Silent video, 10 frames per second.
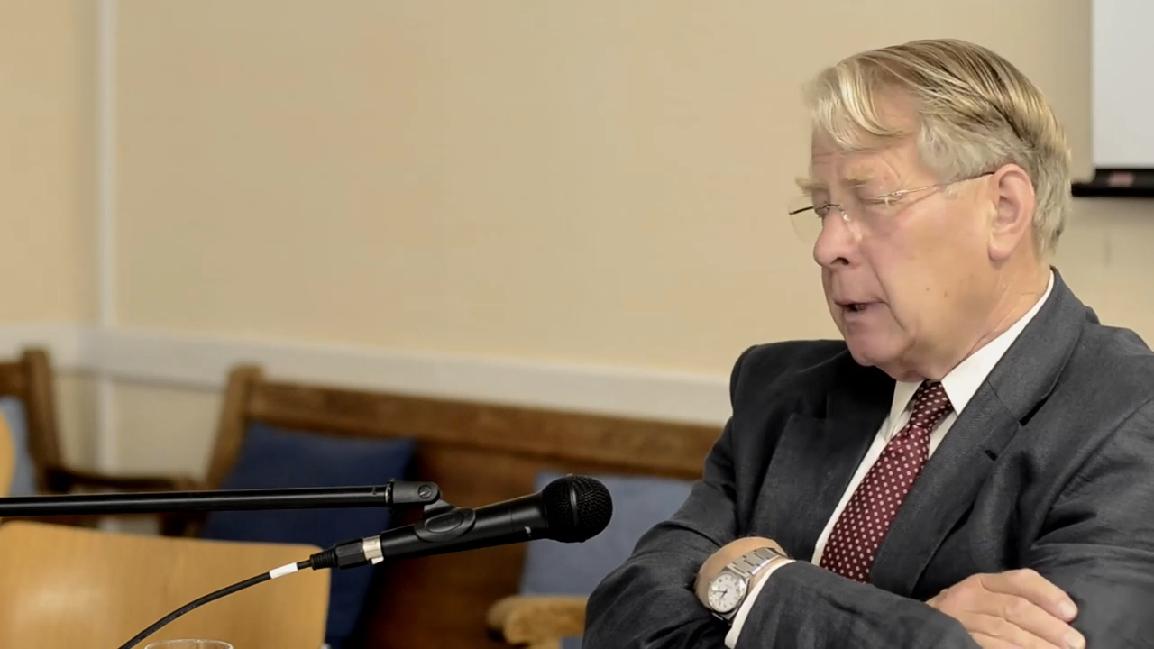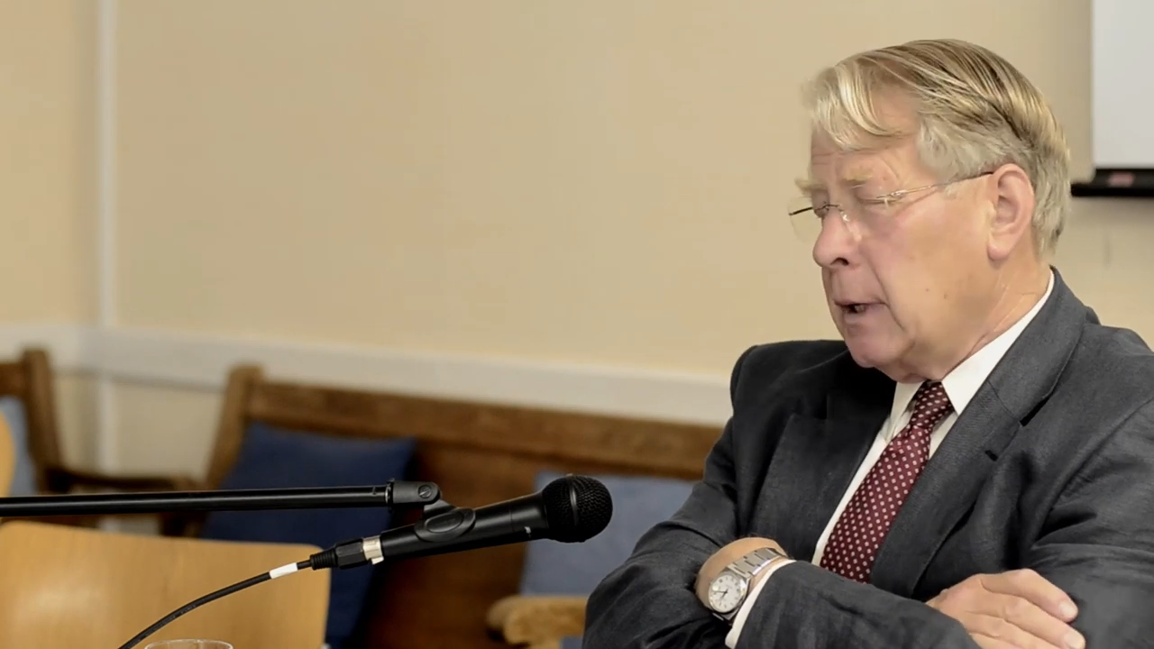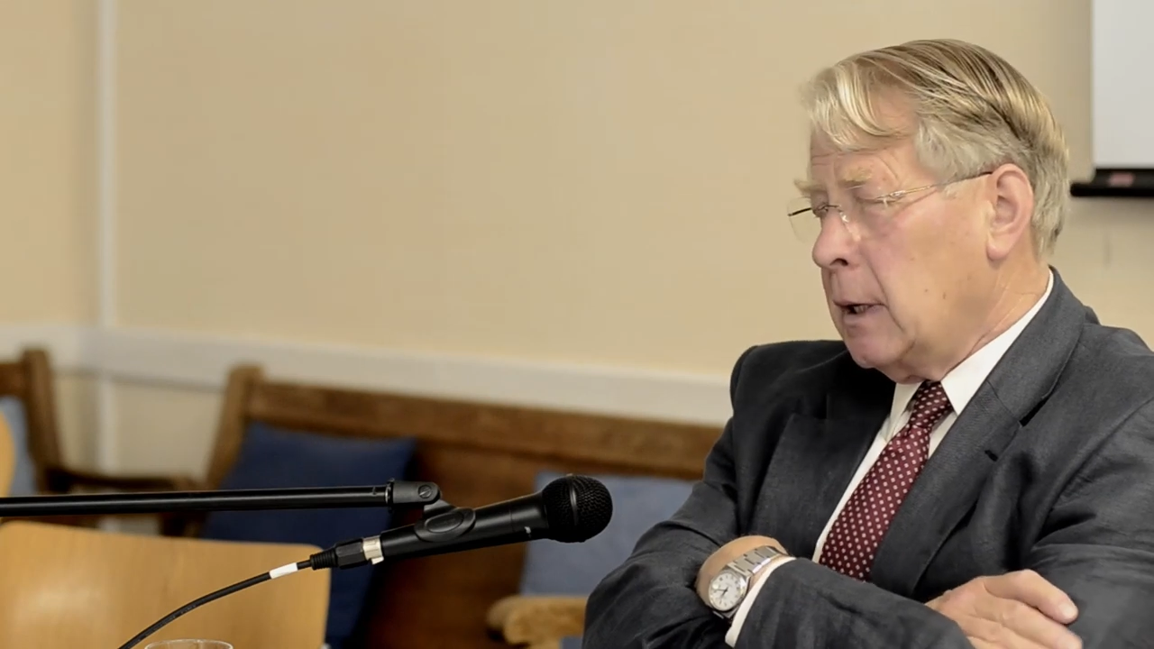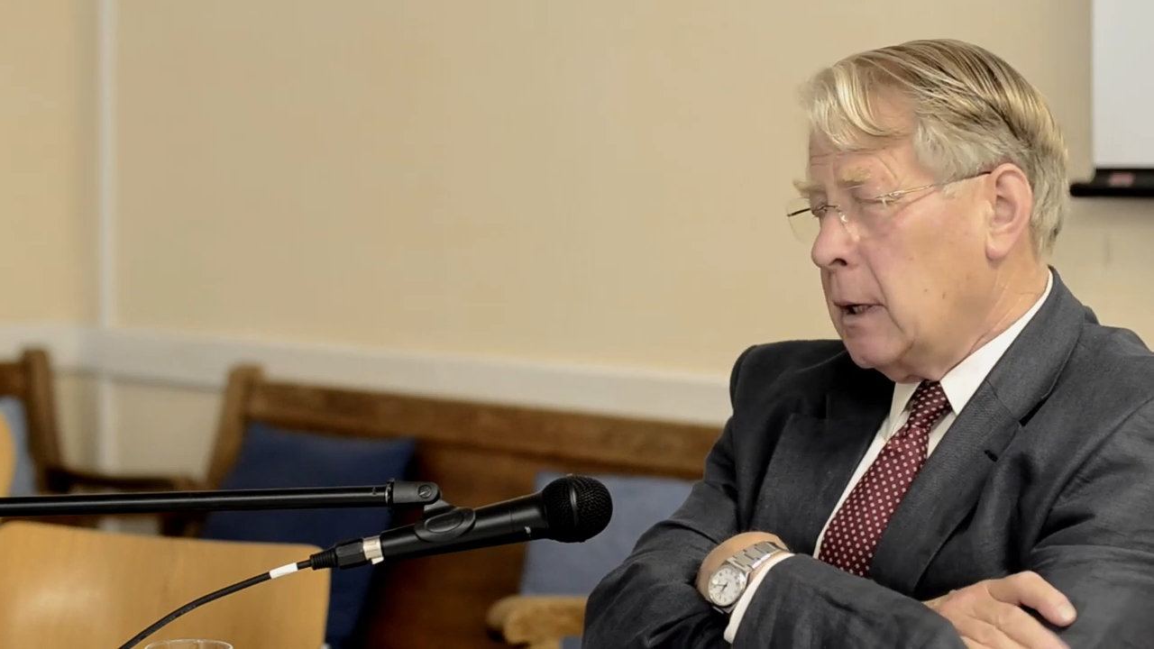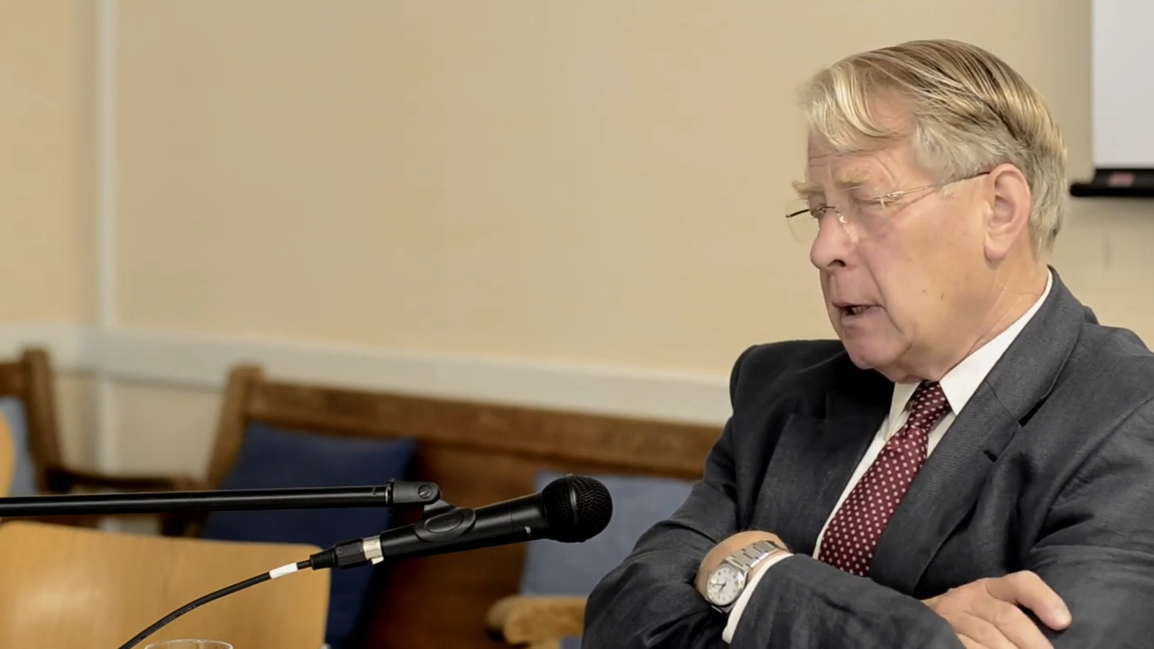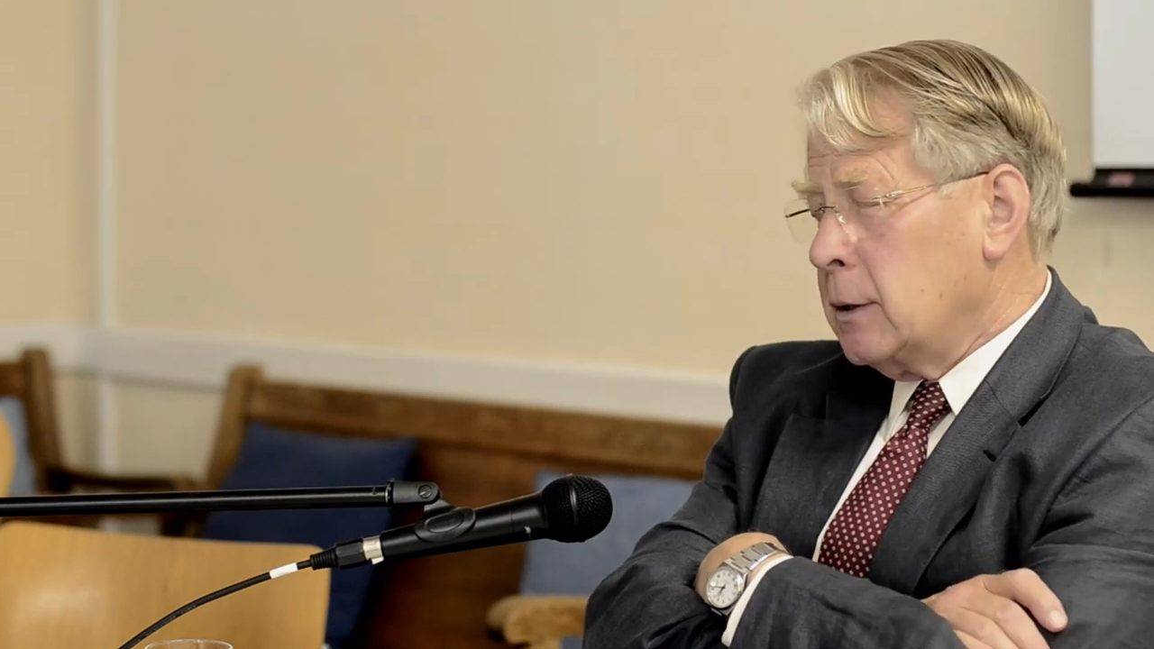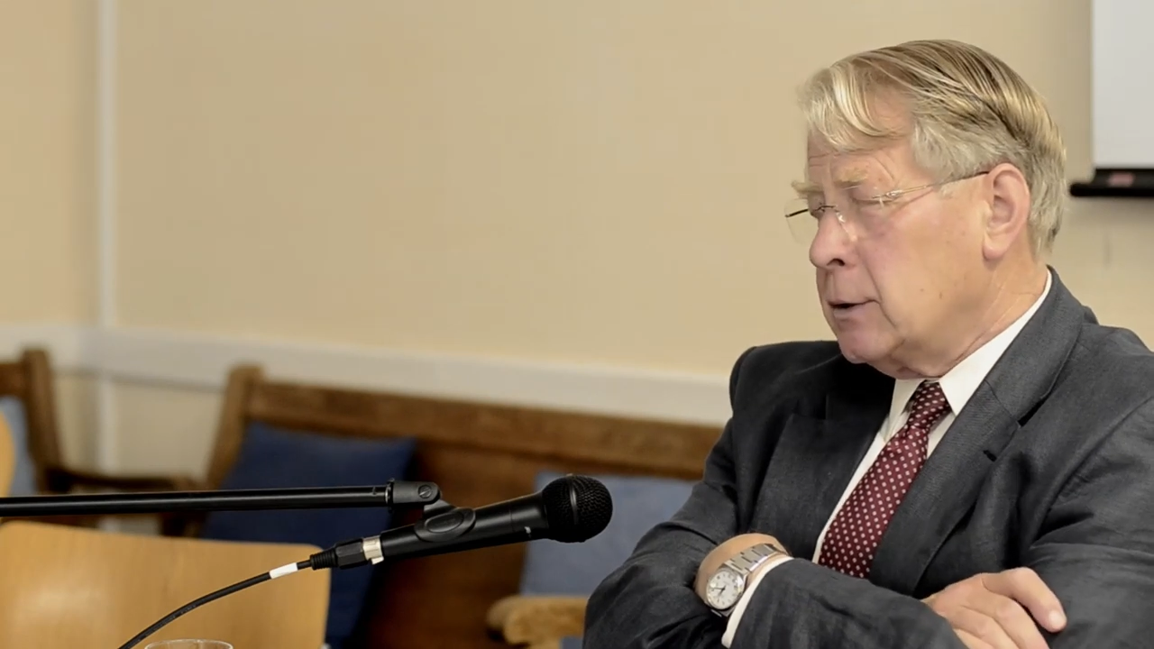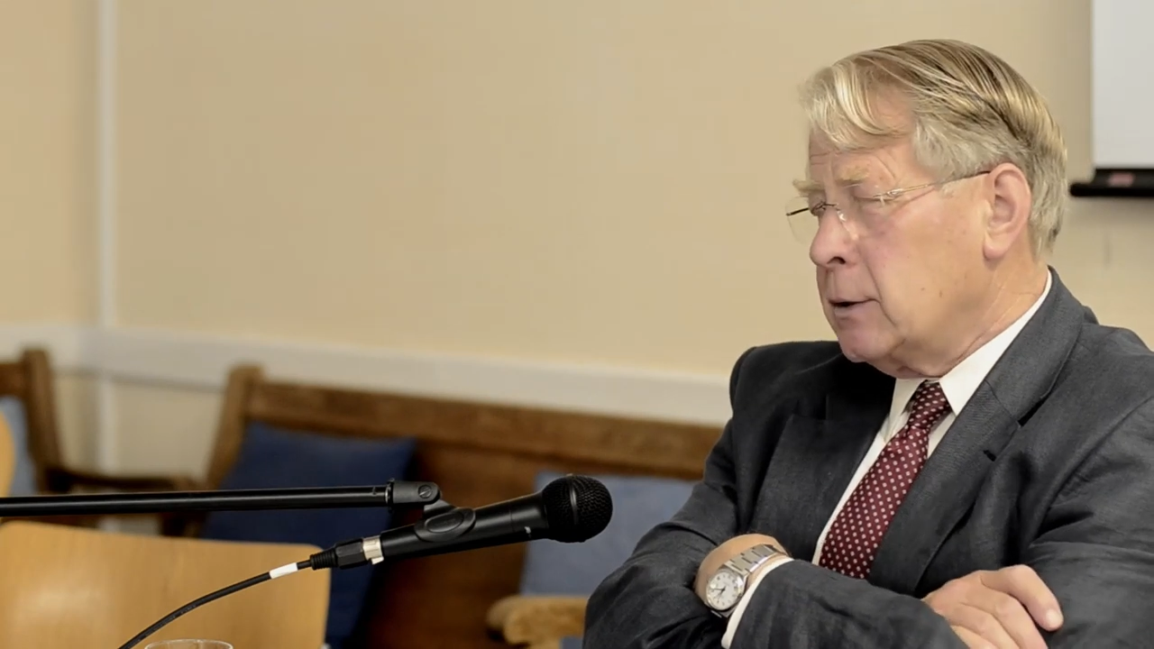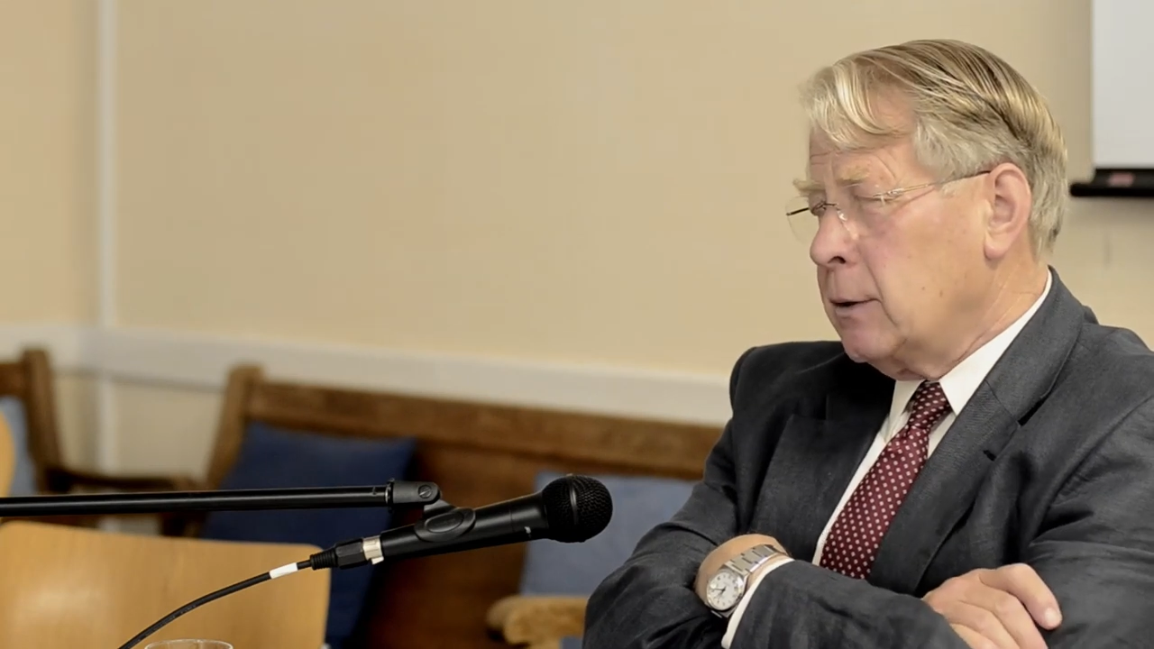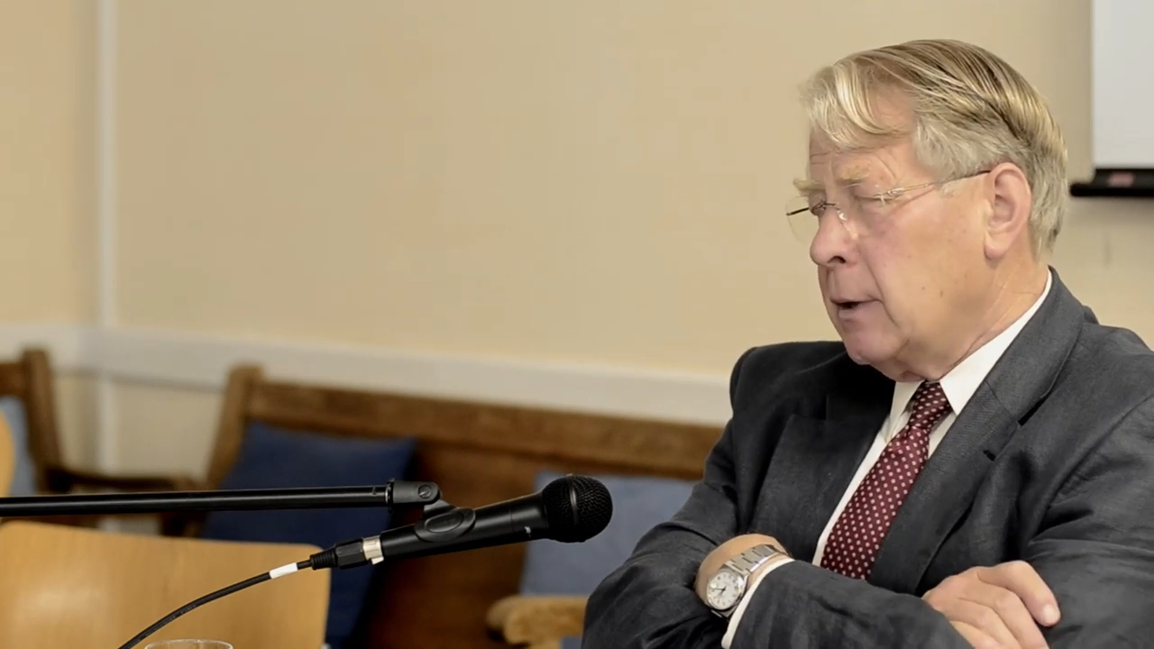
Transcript: cards